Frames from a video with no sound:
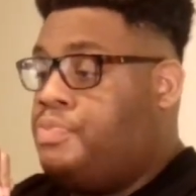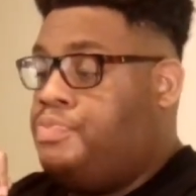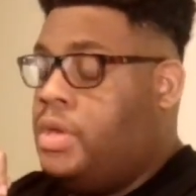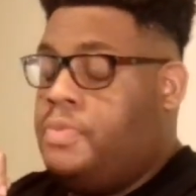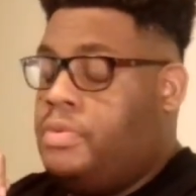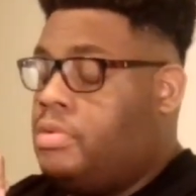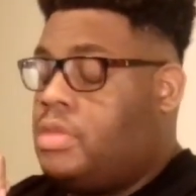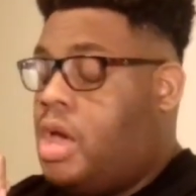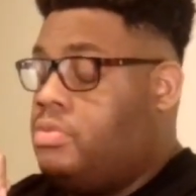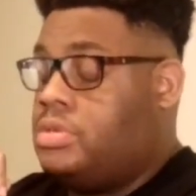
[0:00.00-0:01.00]
people
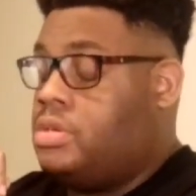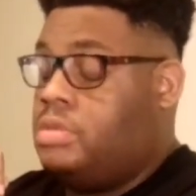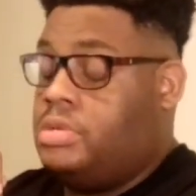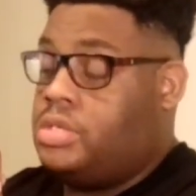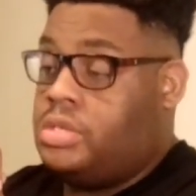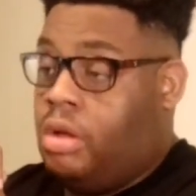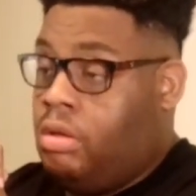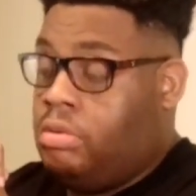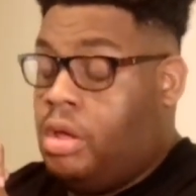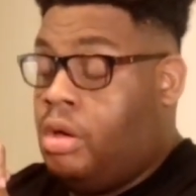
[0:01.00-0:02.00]
thought it was going to be
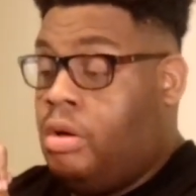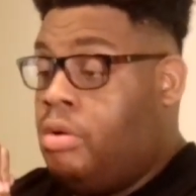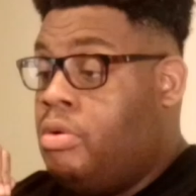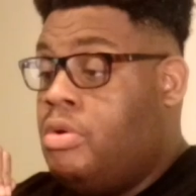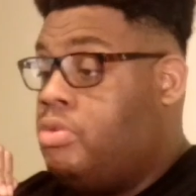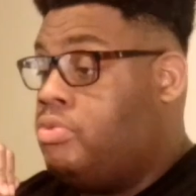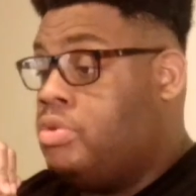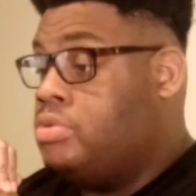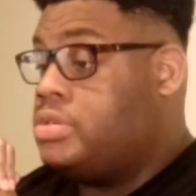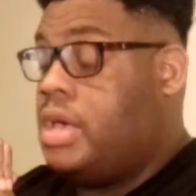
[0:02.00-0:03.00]
Solo,
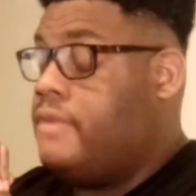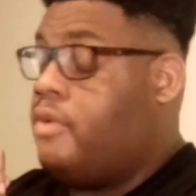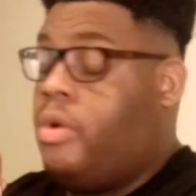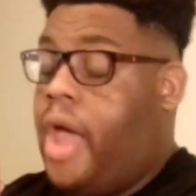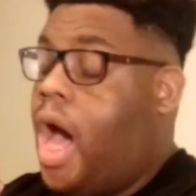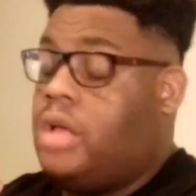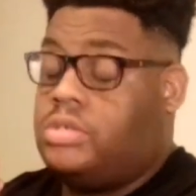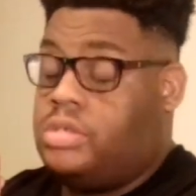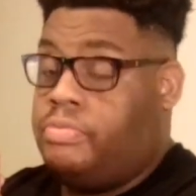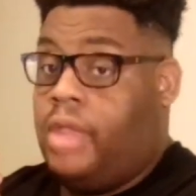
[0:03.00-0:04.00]
Rusev, or
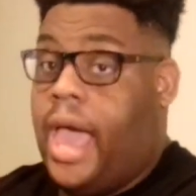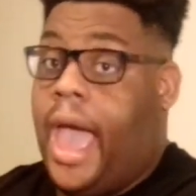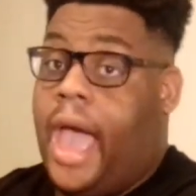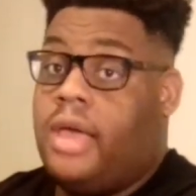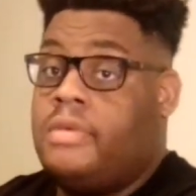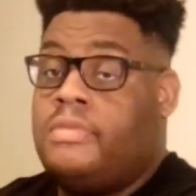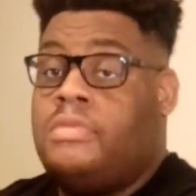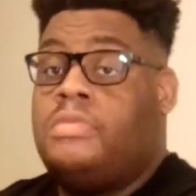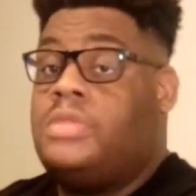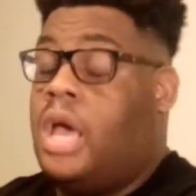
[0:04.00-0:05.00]
Aleister Black
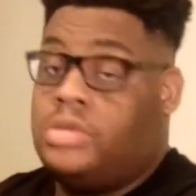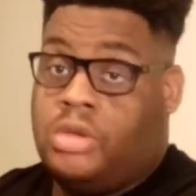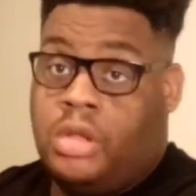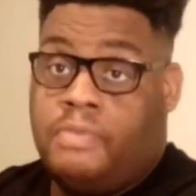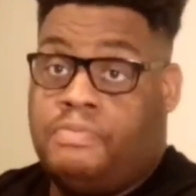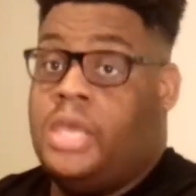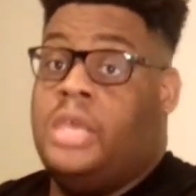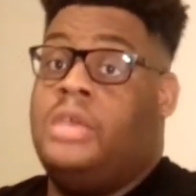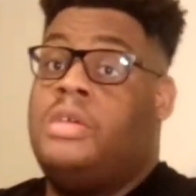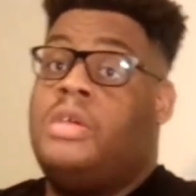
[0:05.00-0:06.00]
that was going to
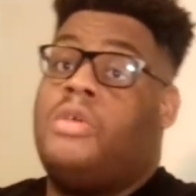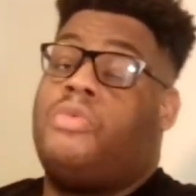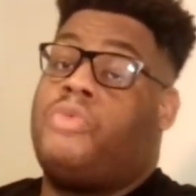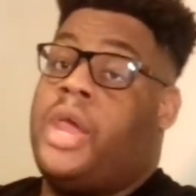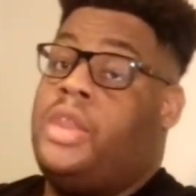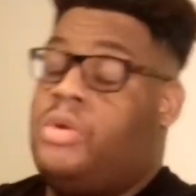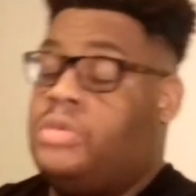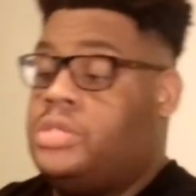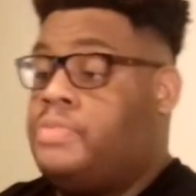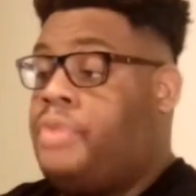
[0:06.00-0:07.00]
be Randy
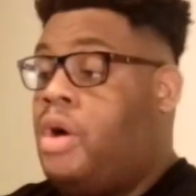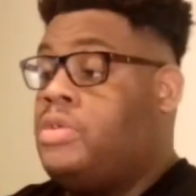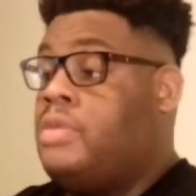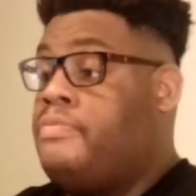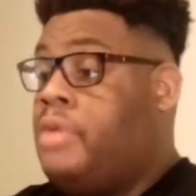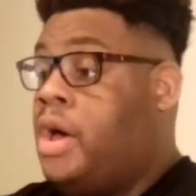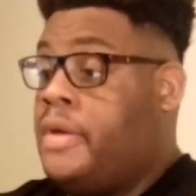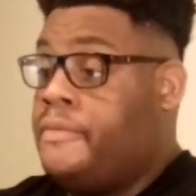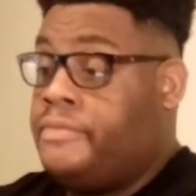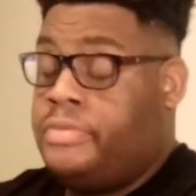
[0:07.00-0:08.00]
Orton's opponent.
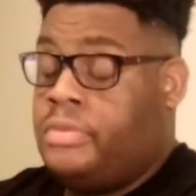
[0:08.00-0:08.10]
But